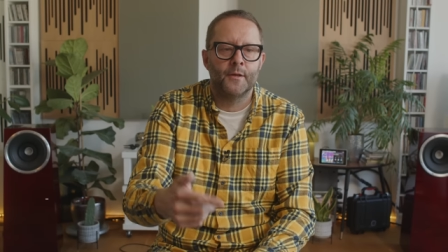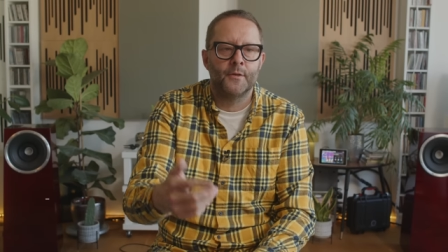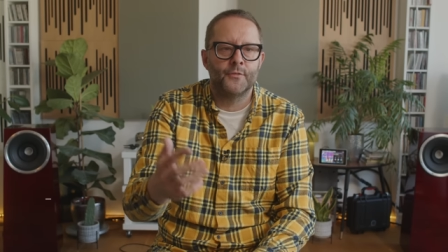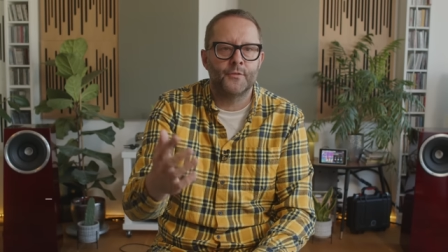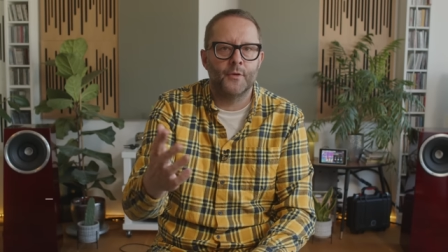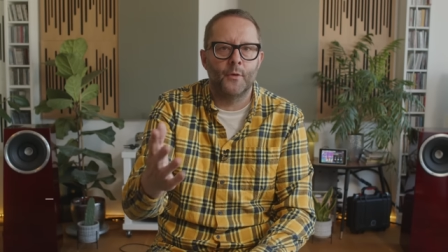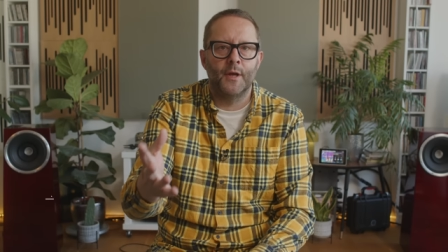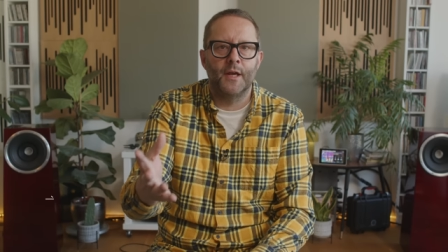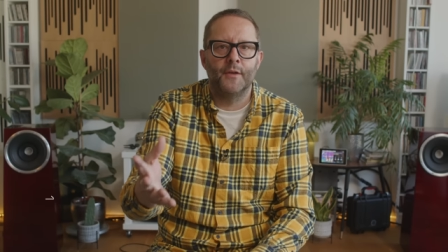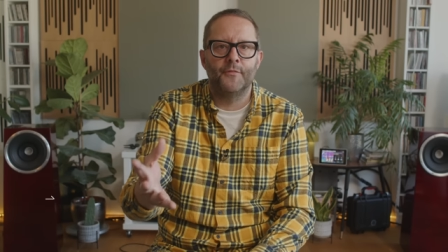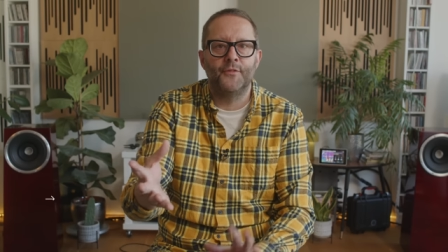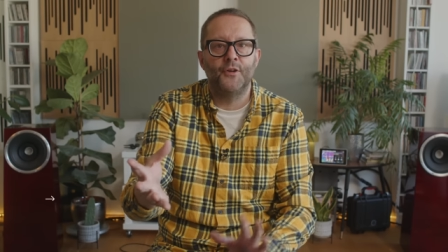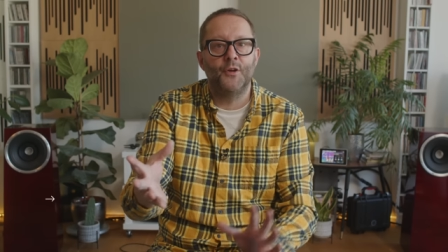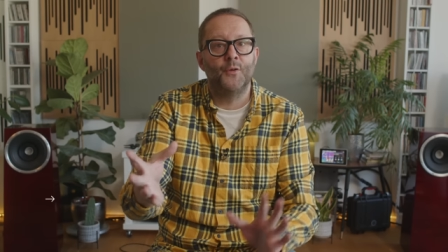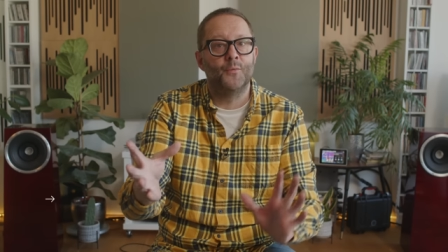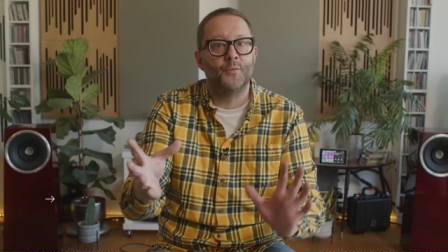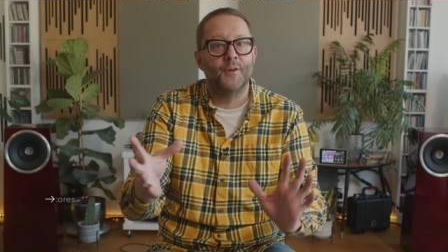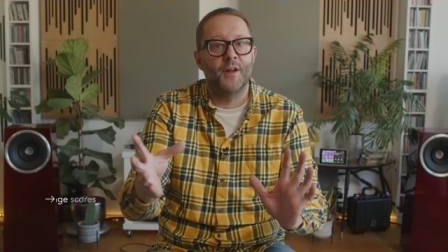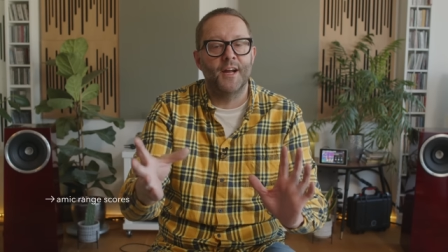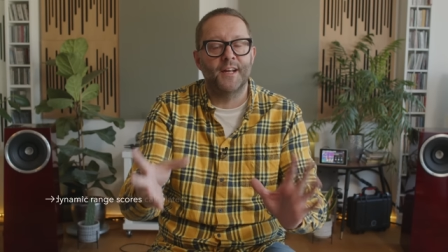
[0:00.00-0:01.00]
So if
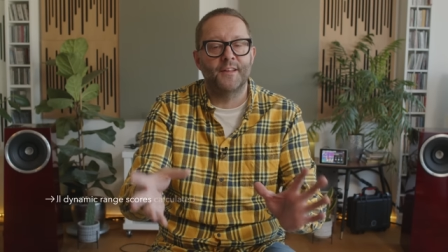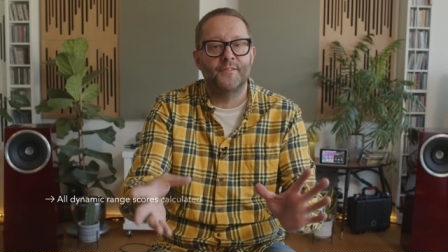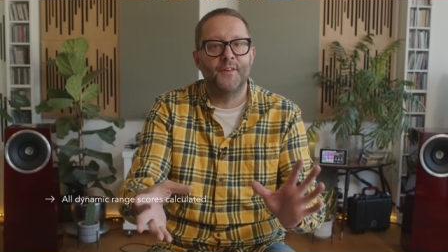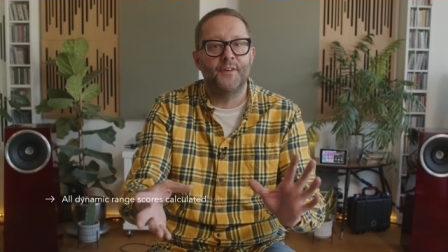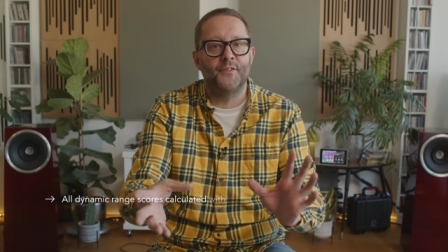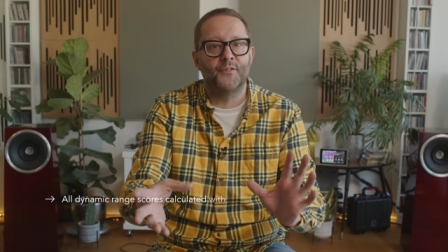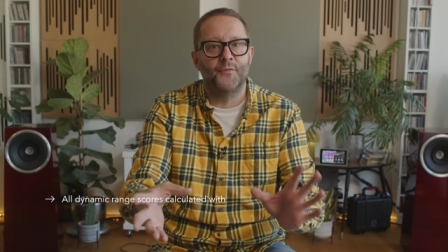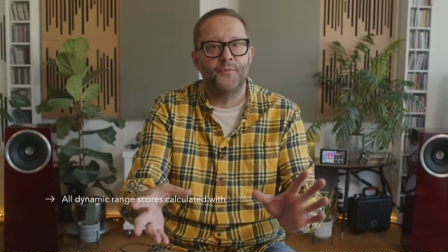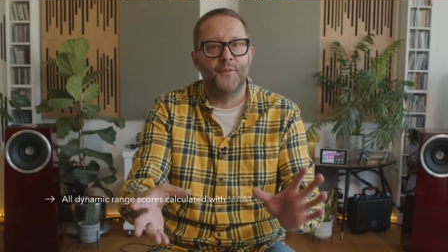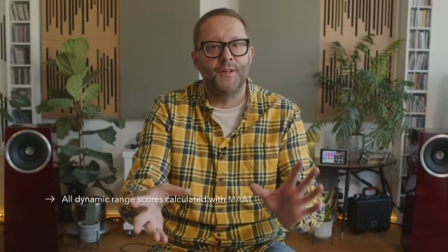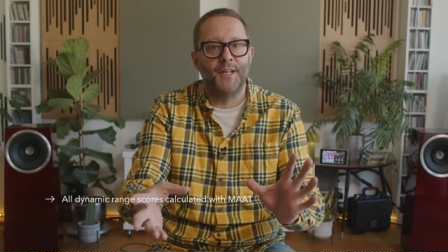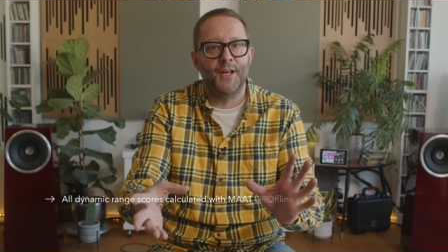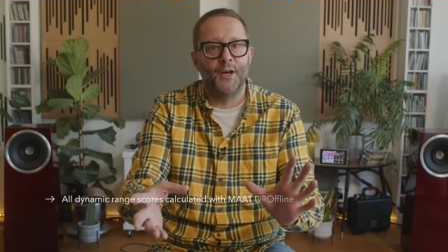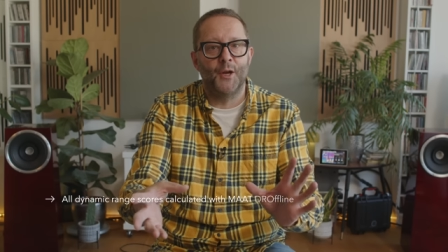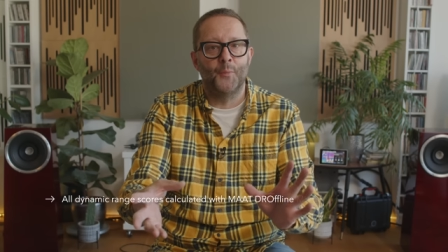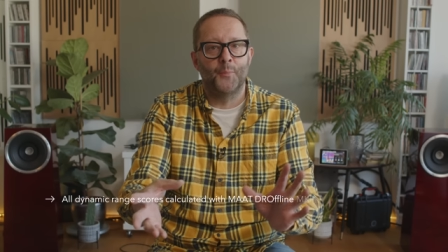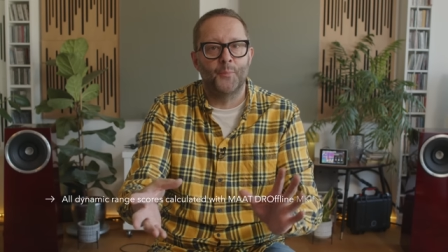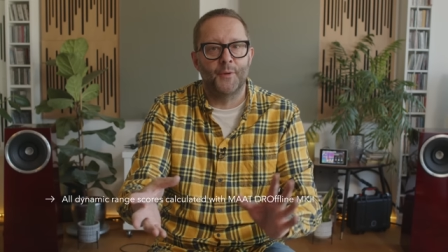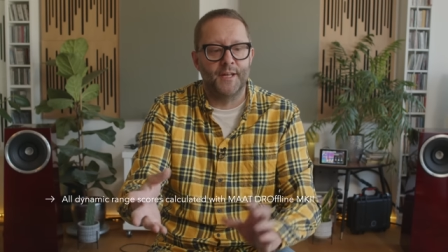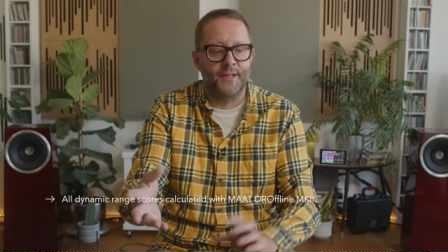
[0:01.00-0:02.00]
you like this
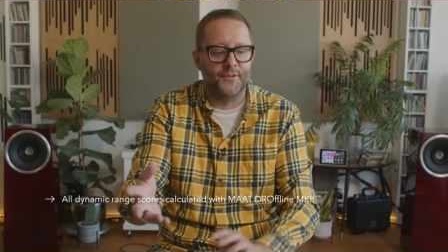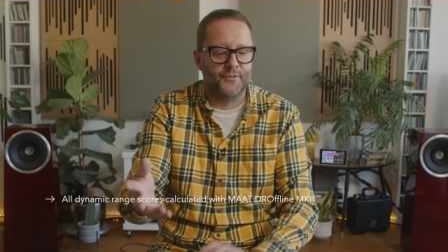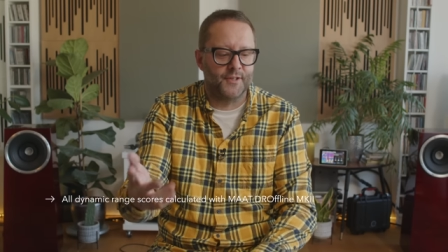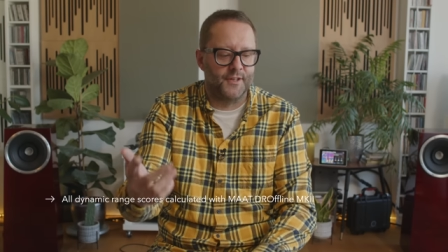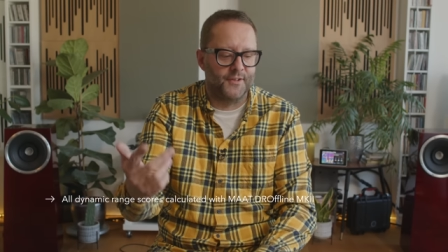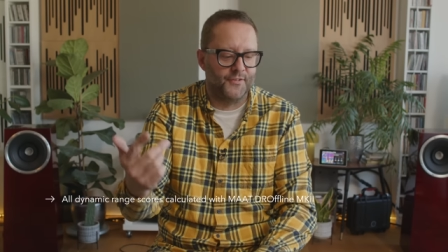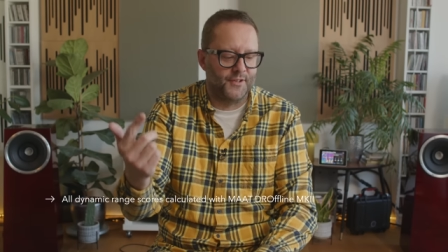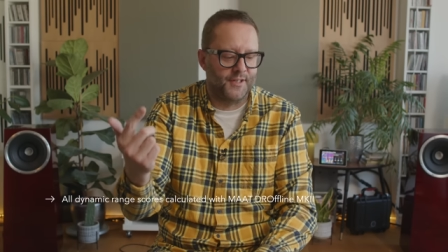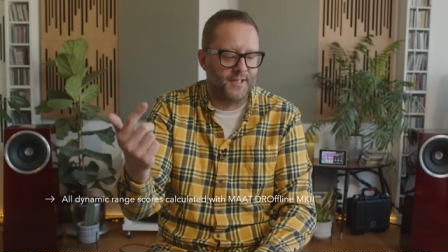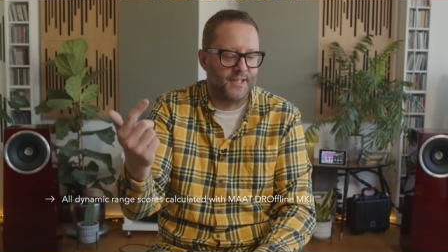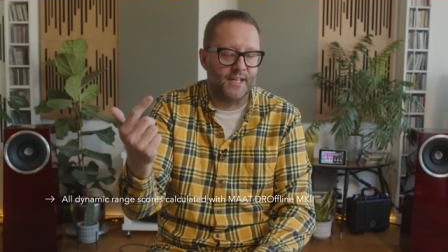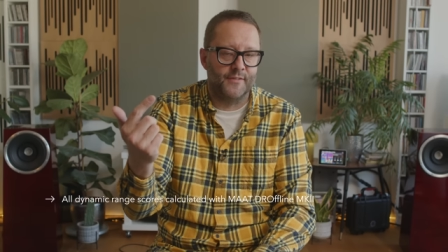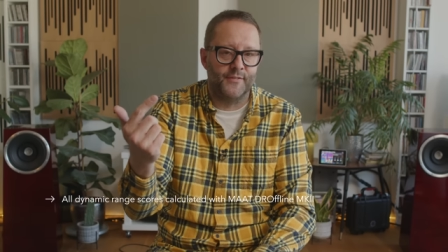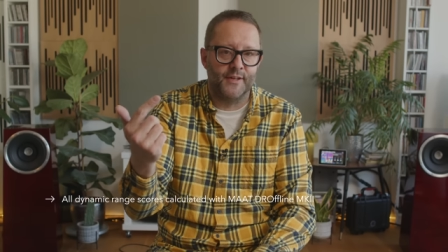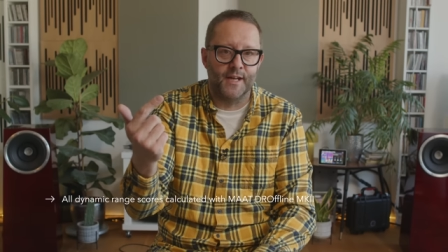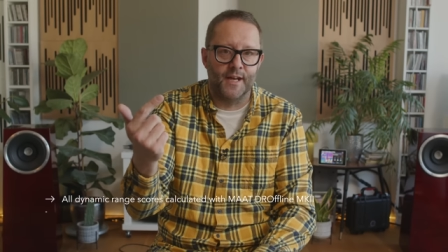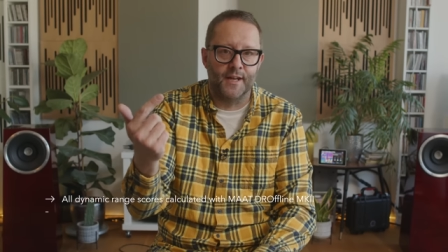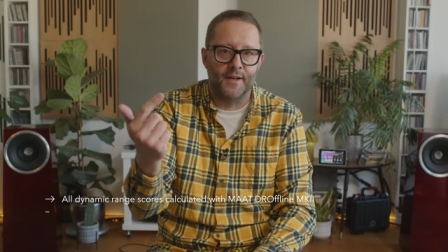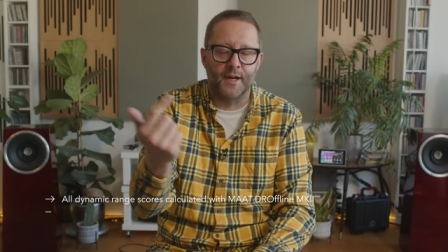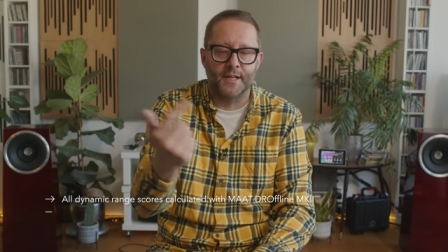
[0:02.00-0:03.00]
video, please consider
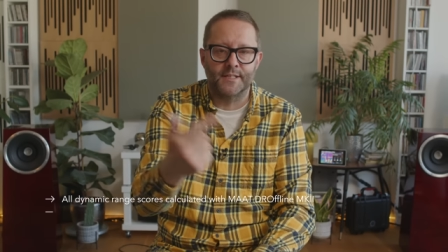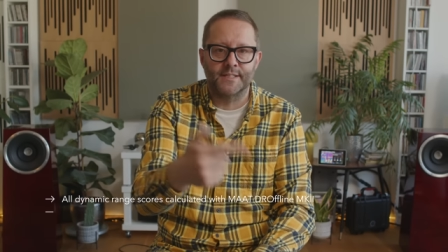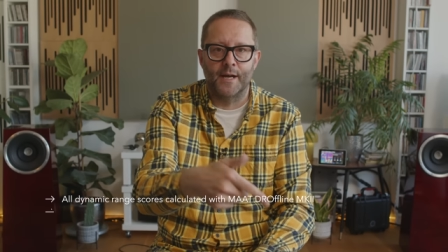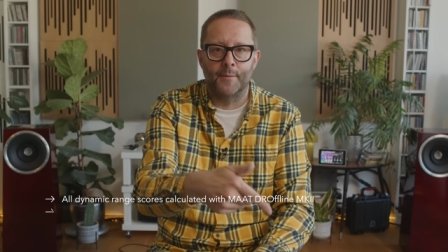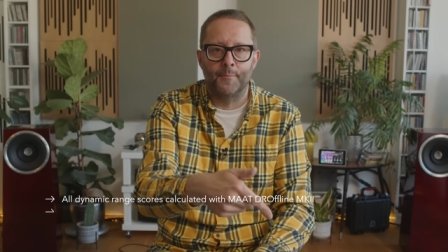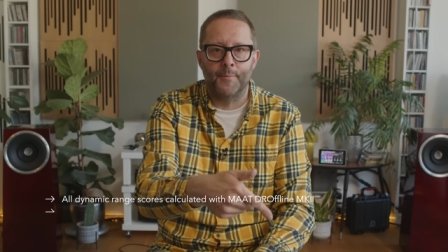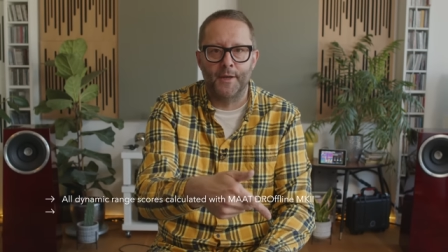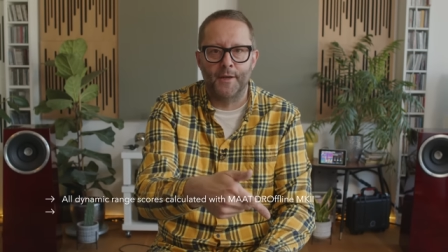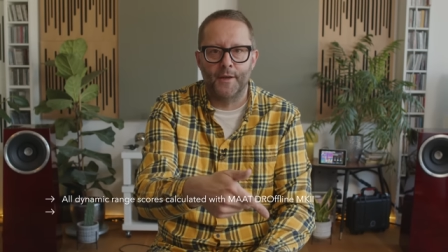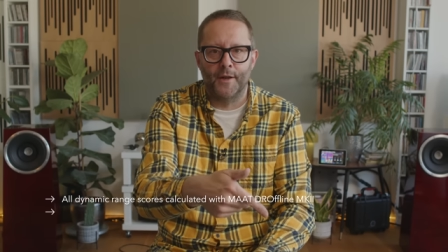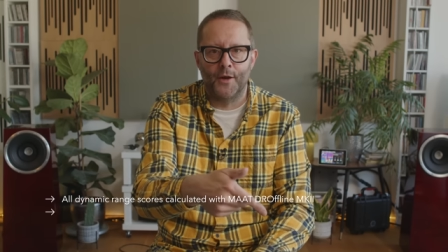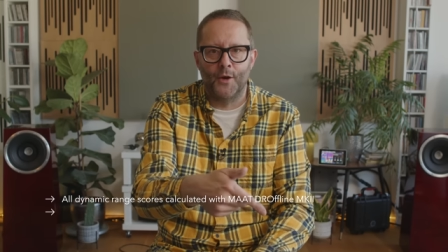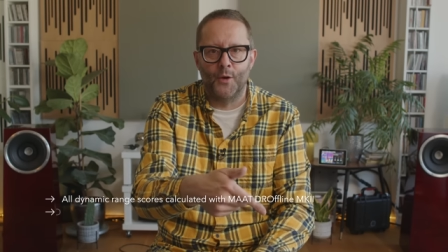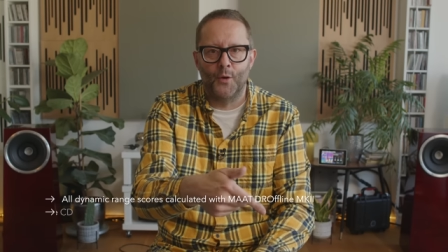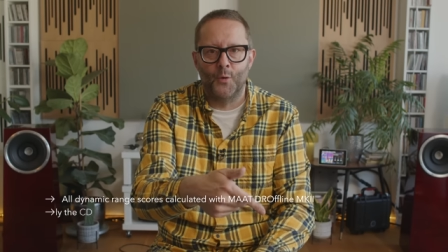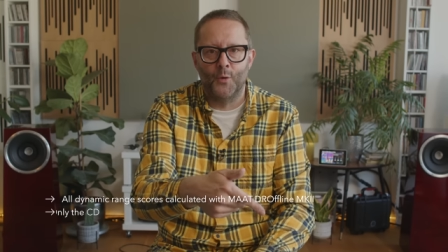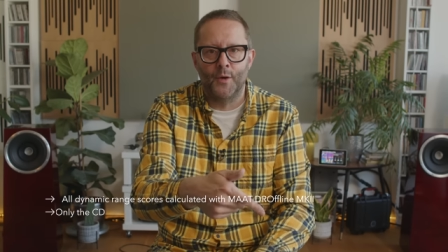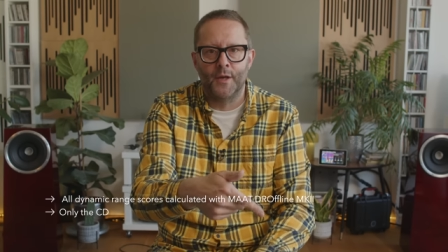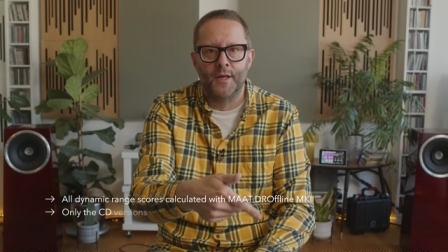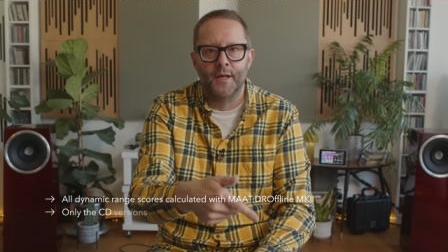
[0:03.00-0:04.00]
giving it a like down
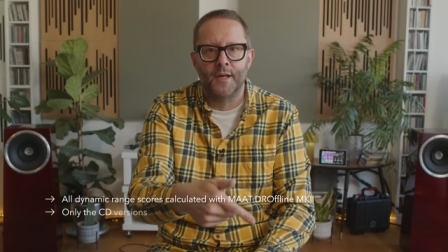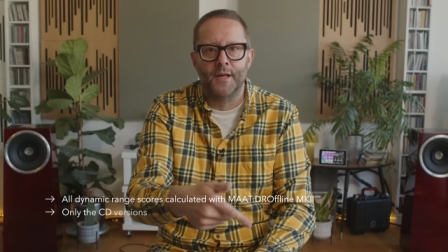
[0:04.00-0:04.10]
below.